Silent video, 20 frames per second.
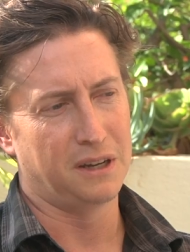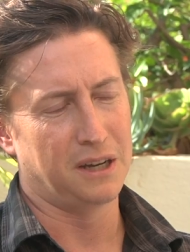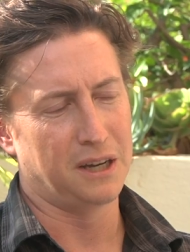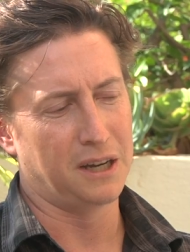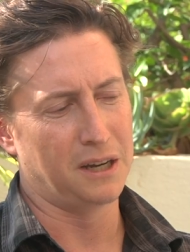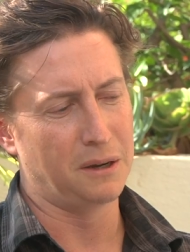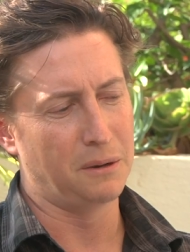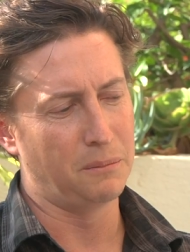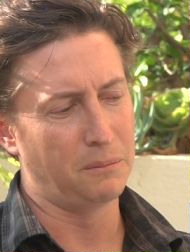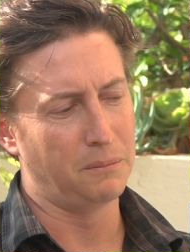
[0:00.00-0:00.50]

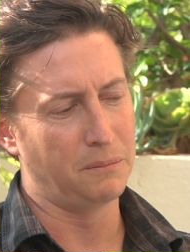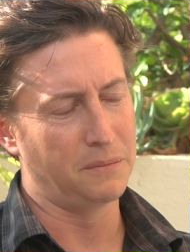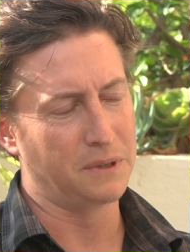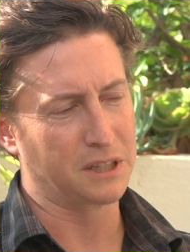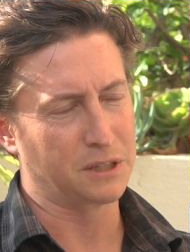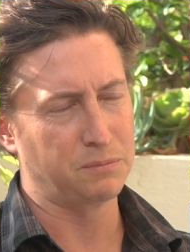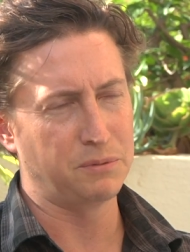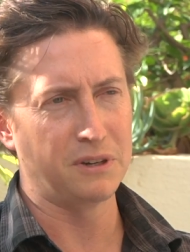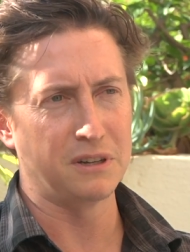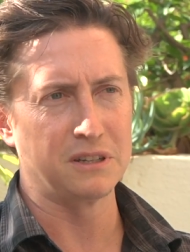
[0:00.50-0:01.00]
uh,
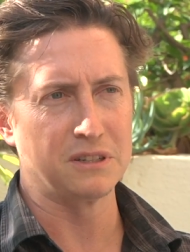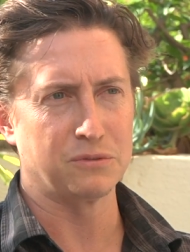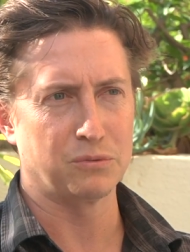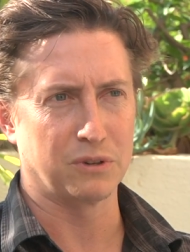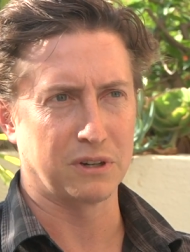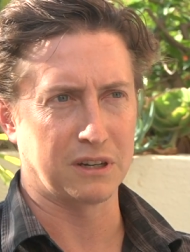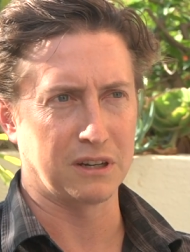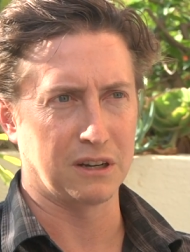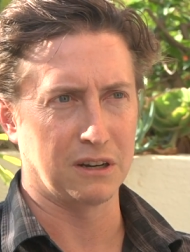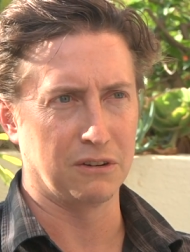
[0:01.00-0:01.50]
experience
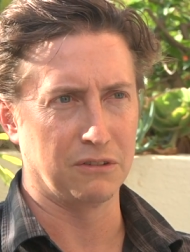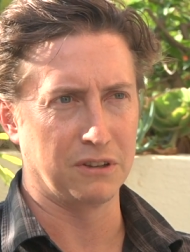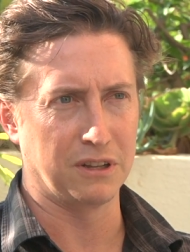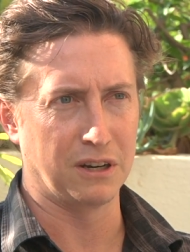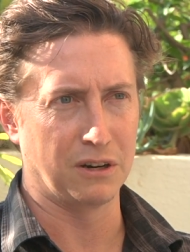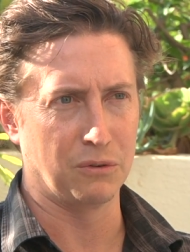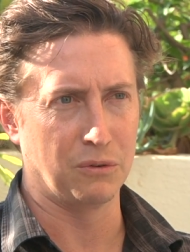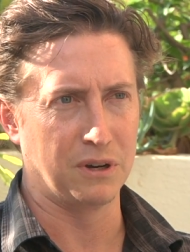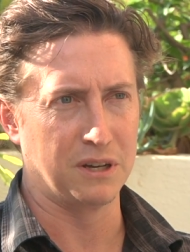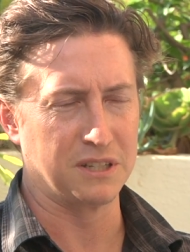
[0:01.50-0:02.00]
working over
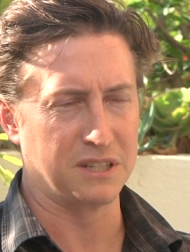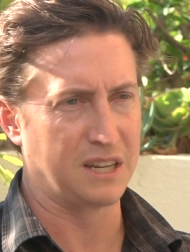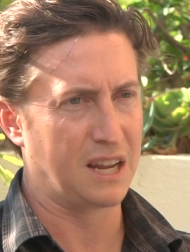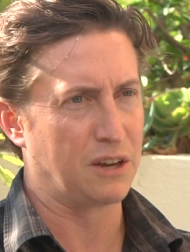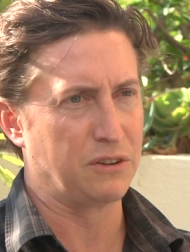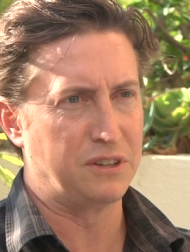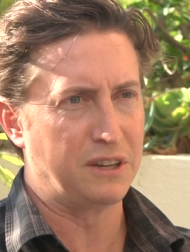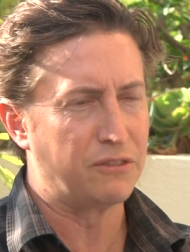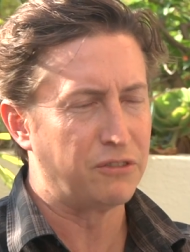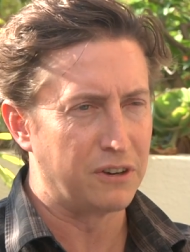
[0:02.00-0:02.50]
there was, and
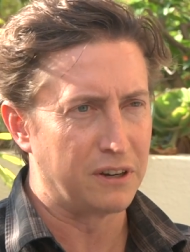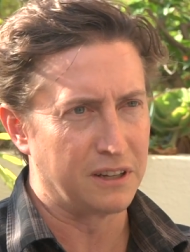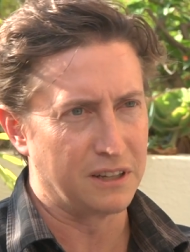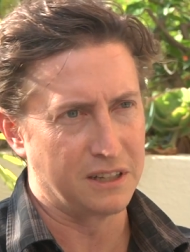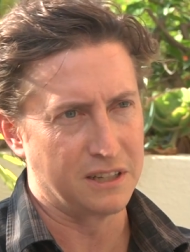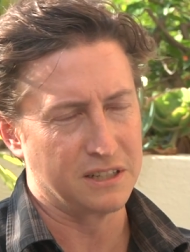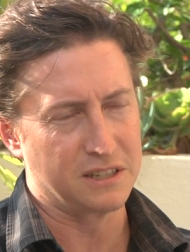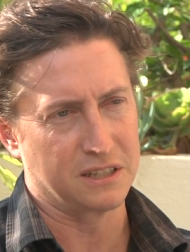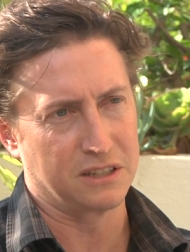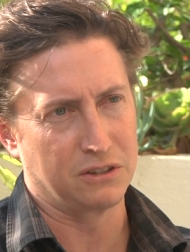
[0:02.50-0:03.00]
how different it
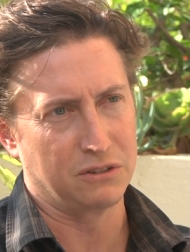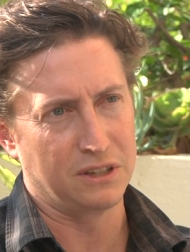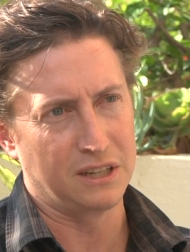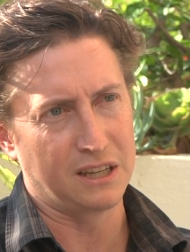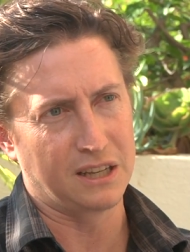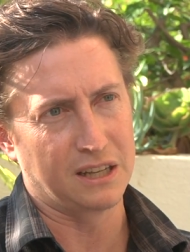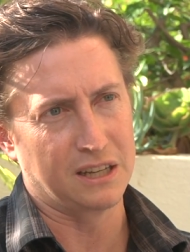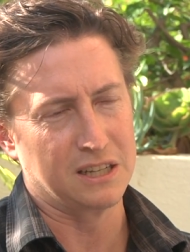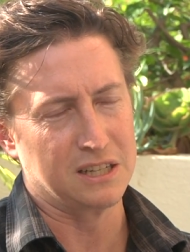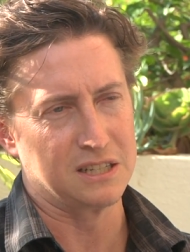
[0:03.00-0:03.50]
is and
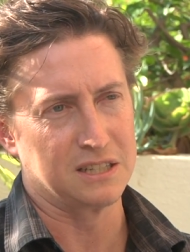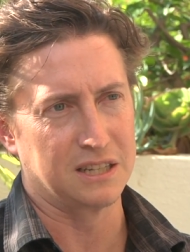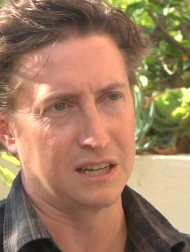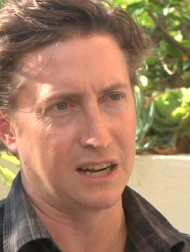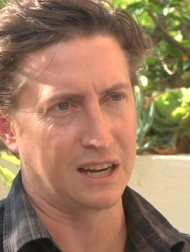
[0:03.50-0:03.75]
unique it is.